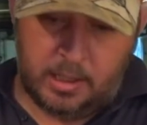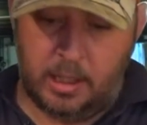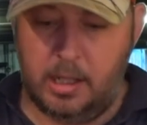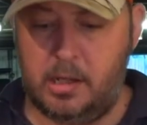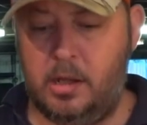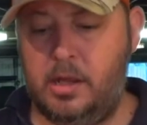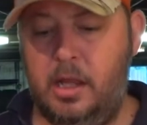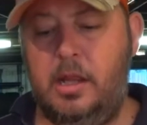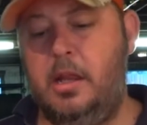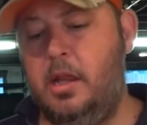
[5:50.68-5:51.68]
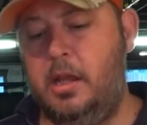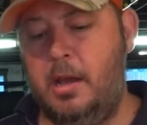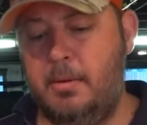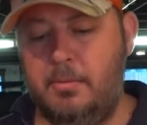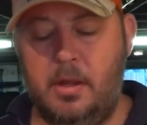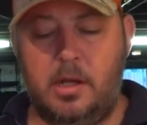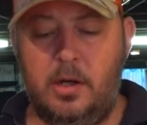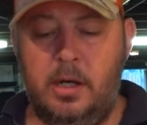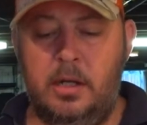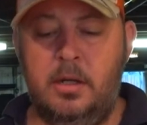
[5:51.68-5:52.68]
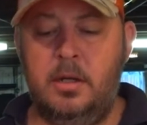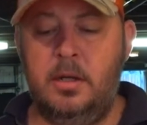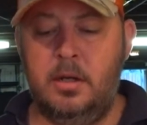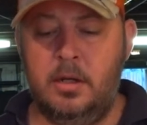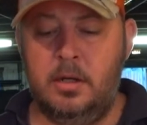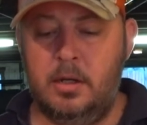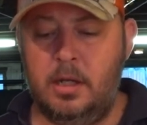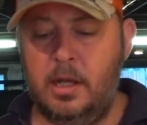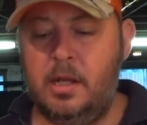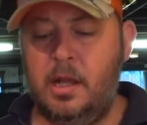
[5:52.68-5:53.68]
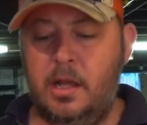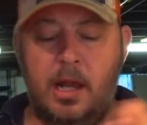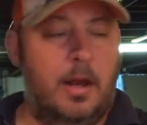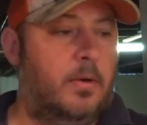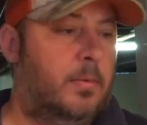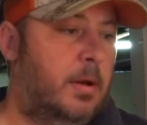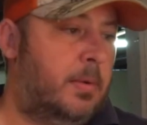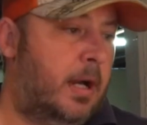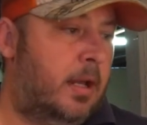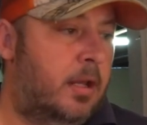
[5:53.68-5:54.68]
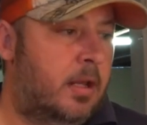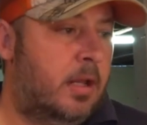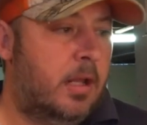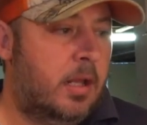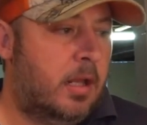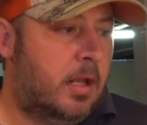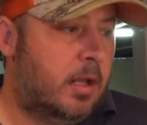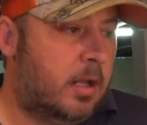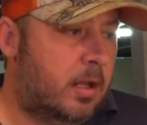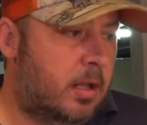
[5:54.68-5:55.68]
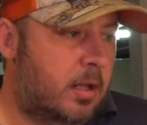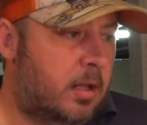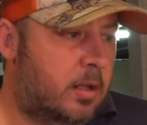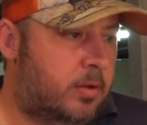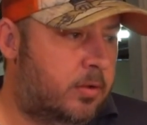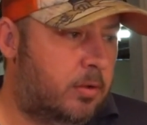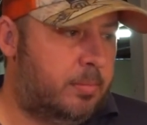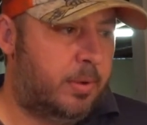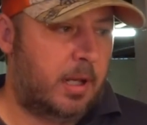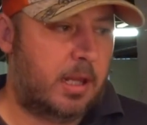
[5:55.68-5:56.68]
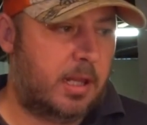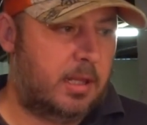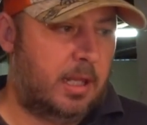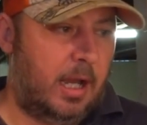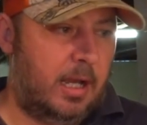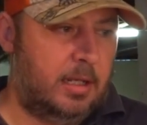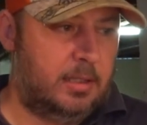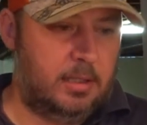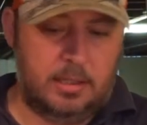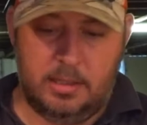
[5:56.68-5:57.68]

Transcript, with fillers: Yeah, so CCC came up on the screen, and then a second later it went away. Short press start.